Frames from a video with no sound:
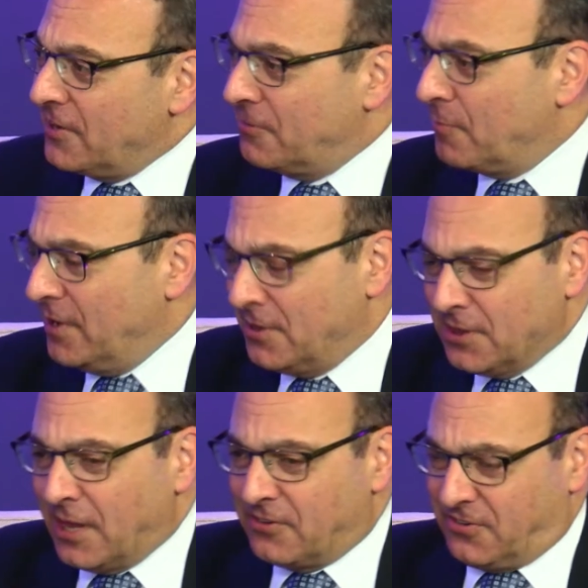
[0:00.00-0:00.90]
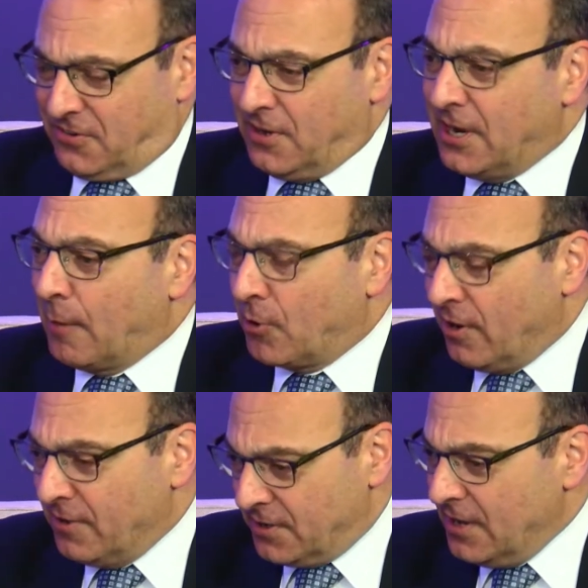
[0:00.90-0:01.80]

less enamored of it.